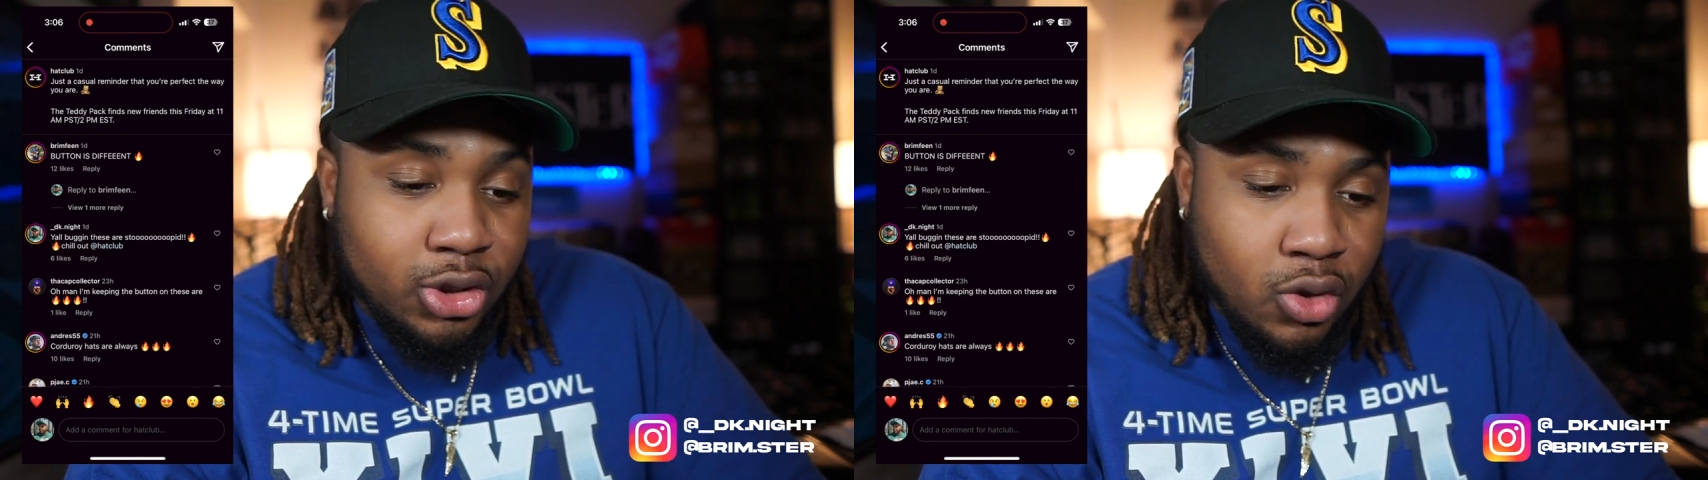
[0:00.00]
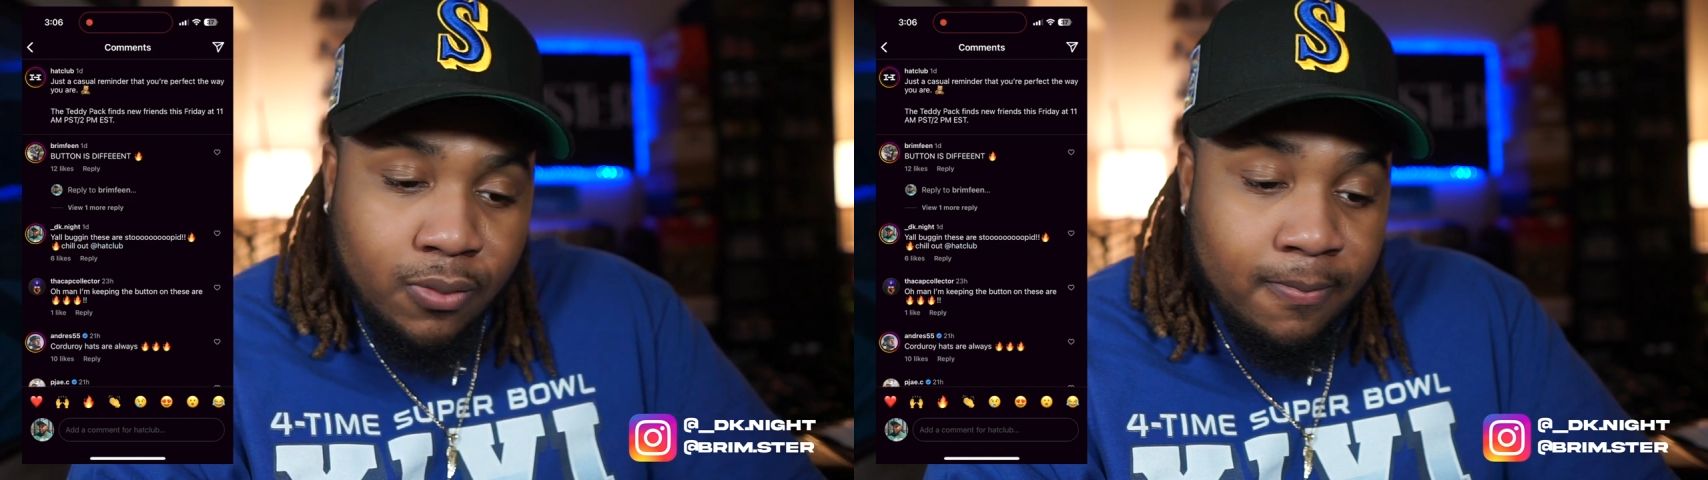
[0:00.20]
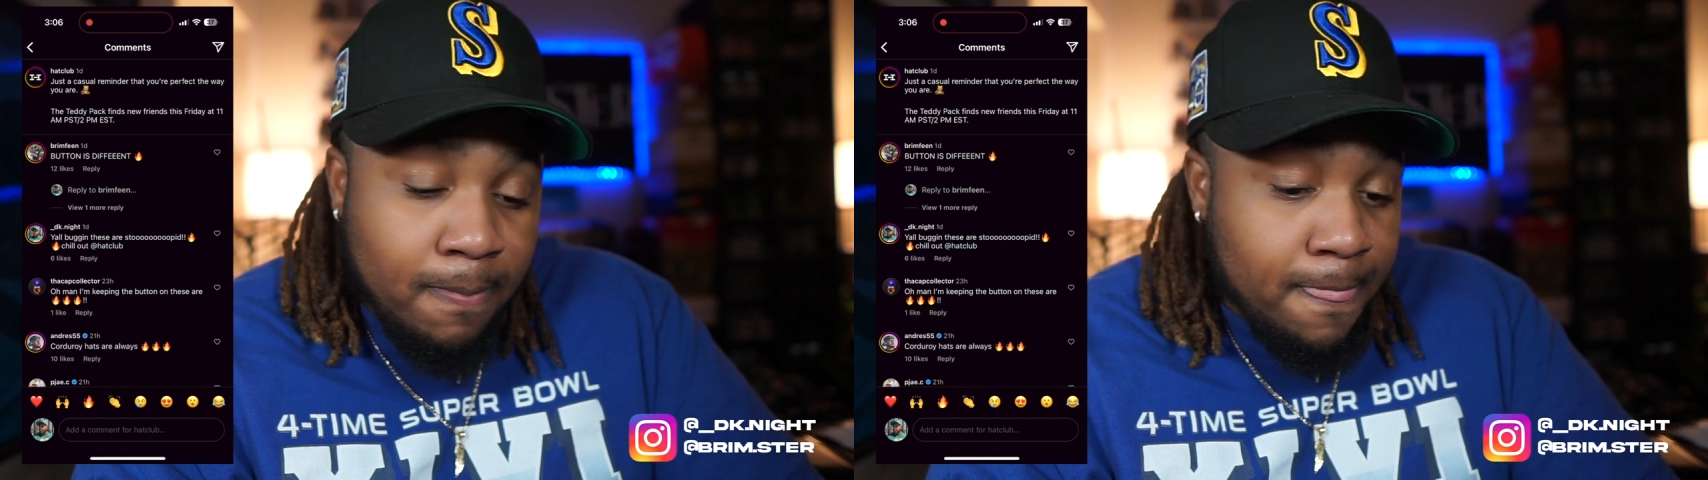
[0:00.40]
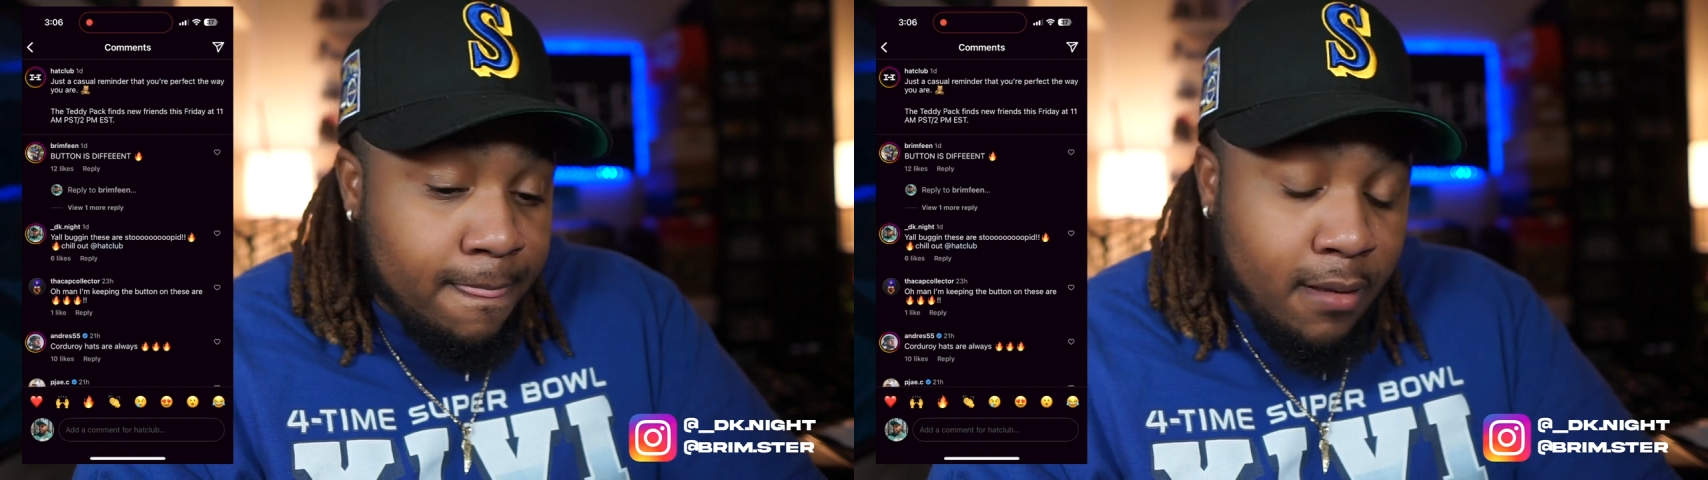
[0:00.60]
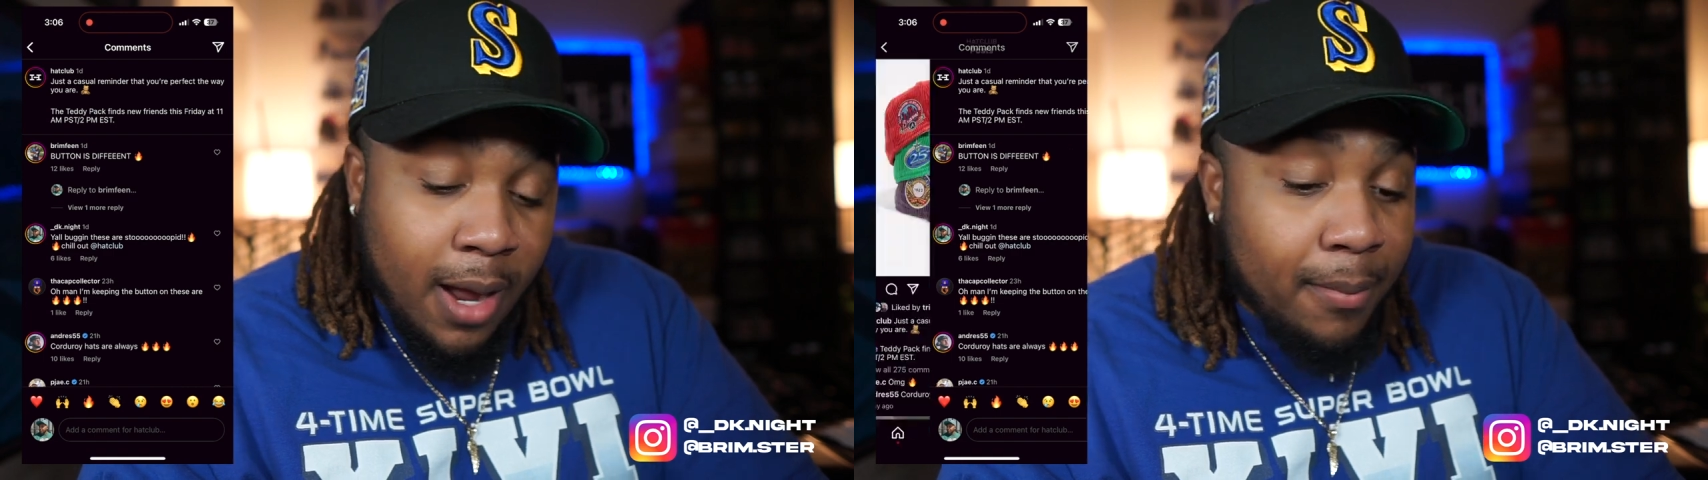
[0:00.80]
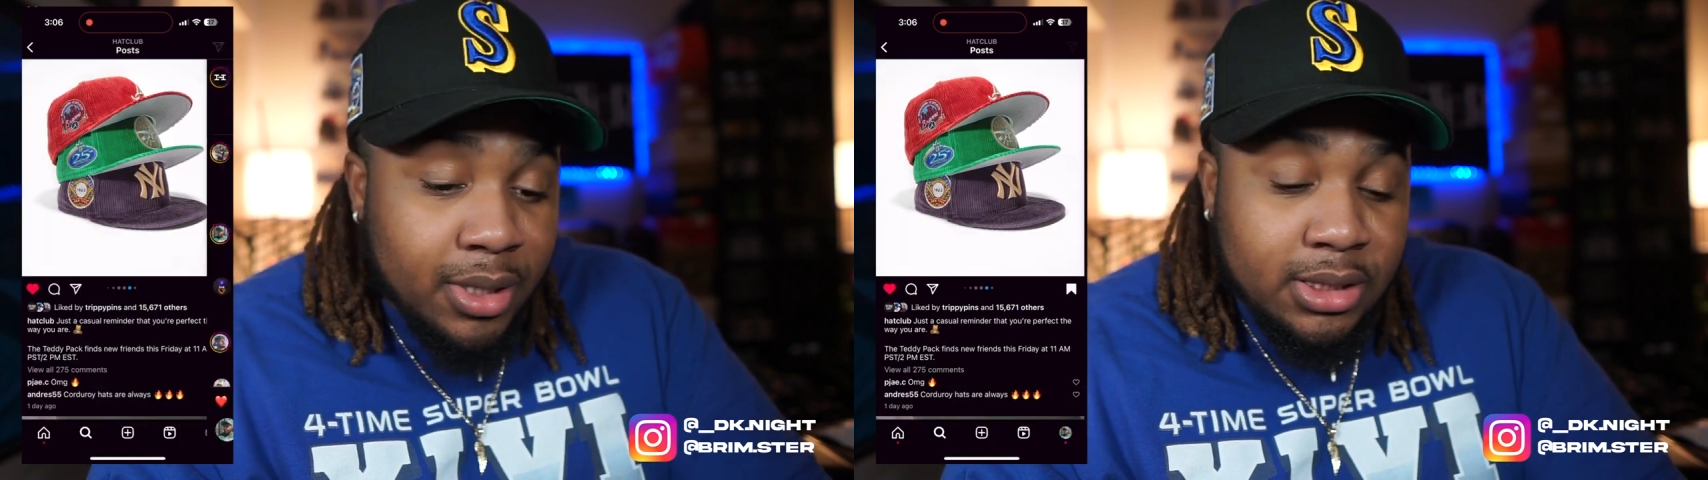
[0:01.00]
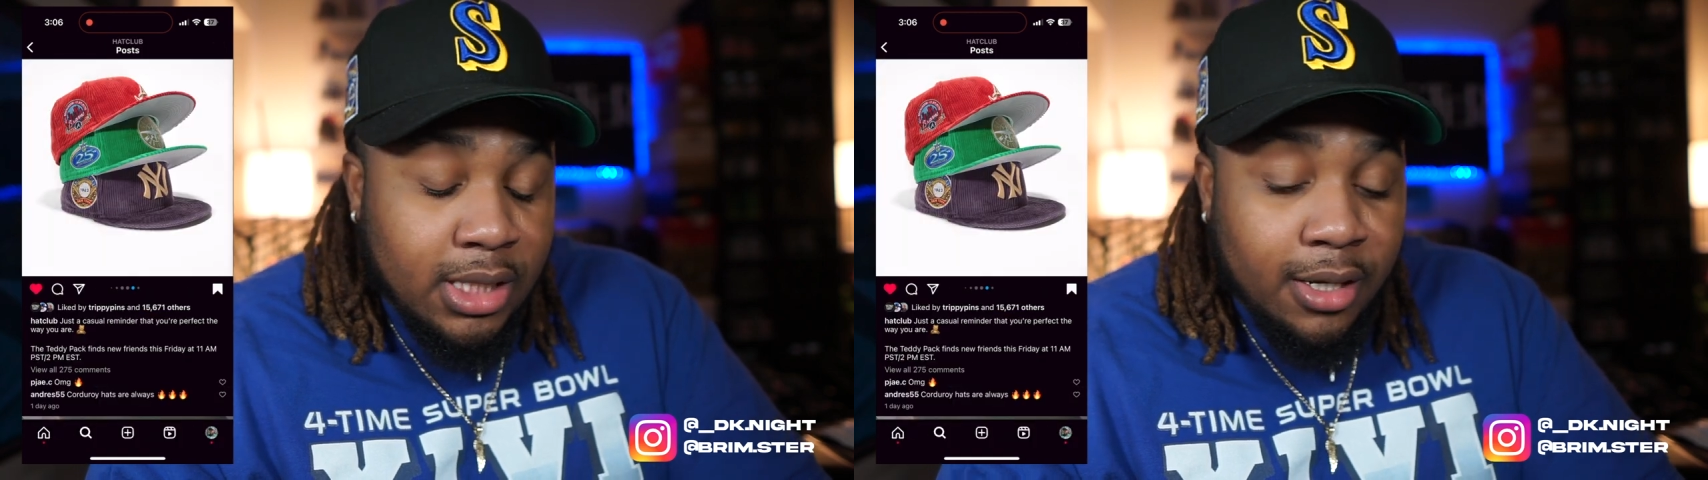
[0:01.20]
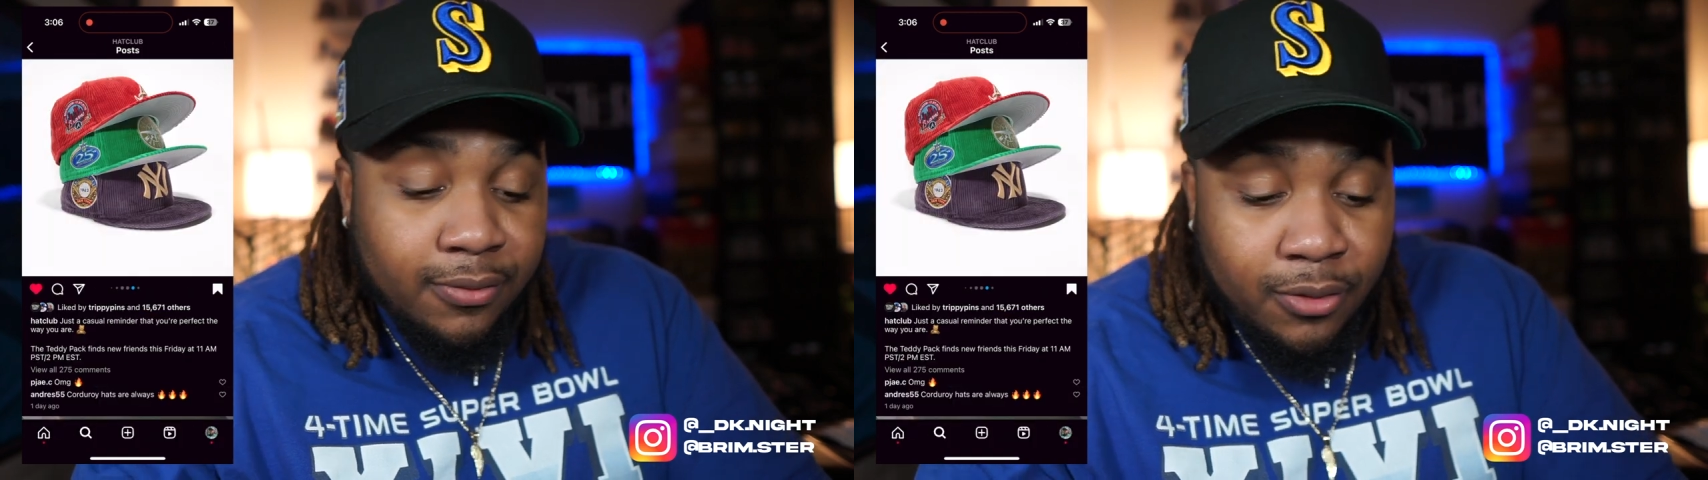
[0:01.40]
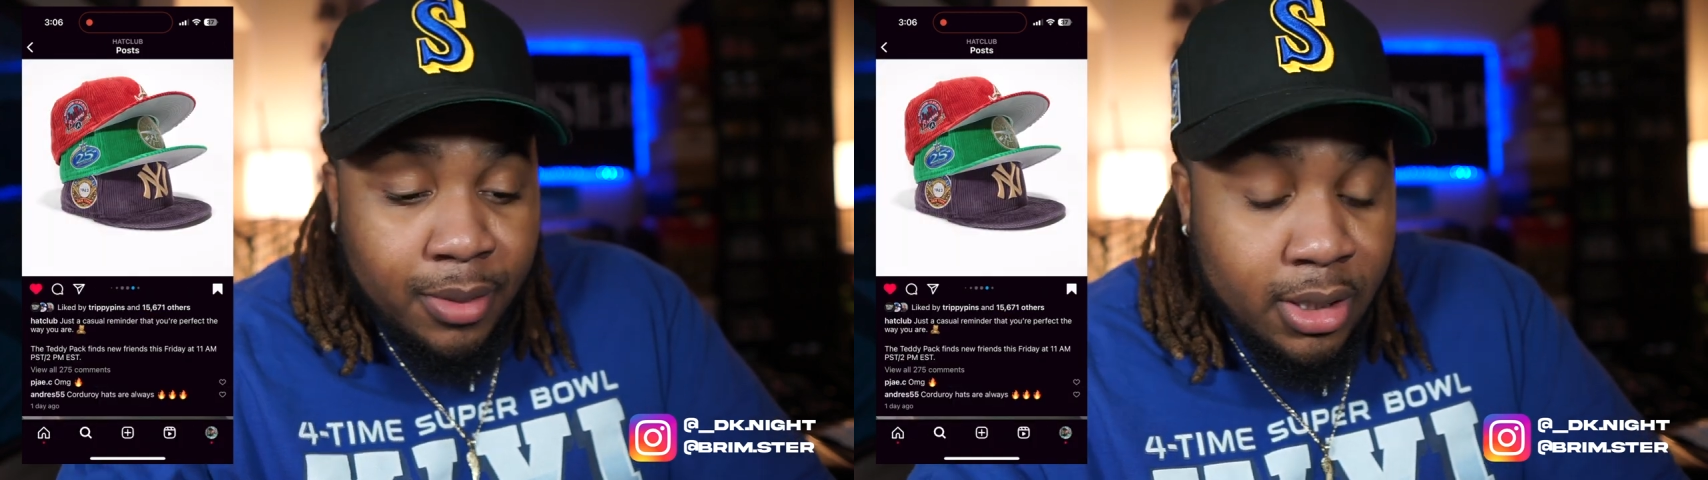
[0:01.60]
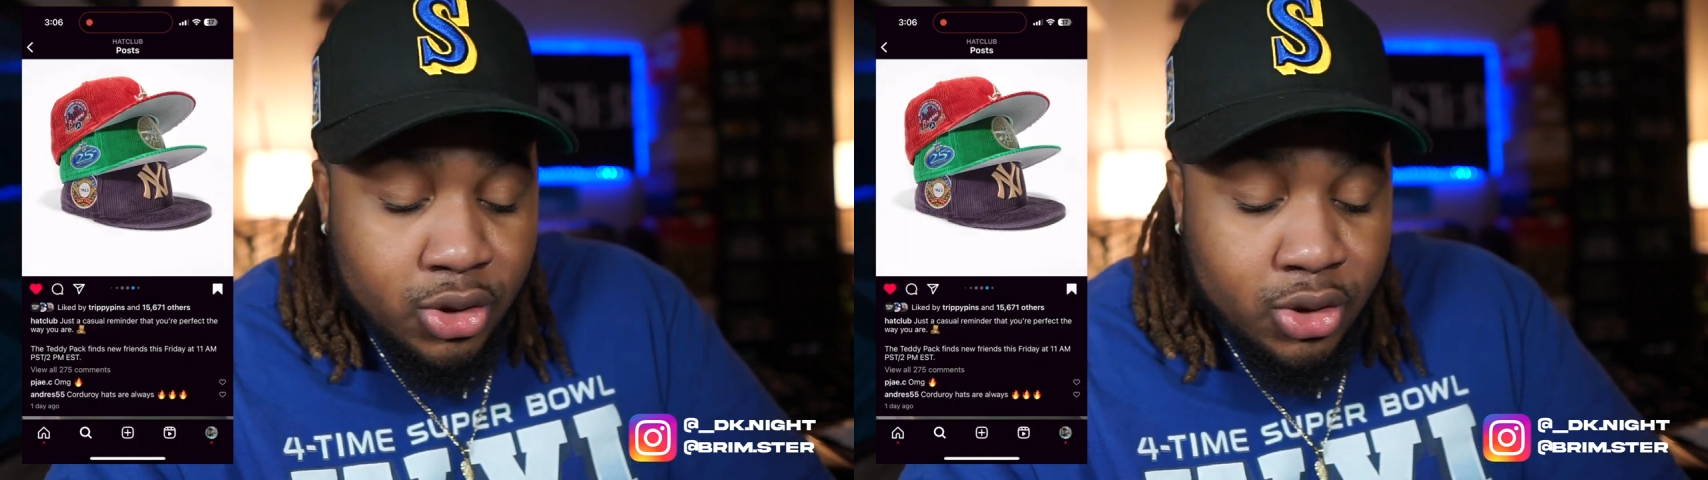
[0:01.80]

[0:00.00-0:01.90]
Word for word: So i best said it for me.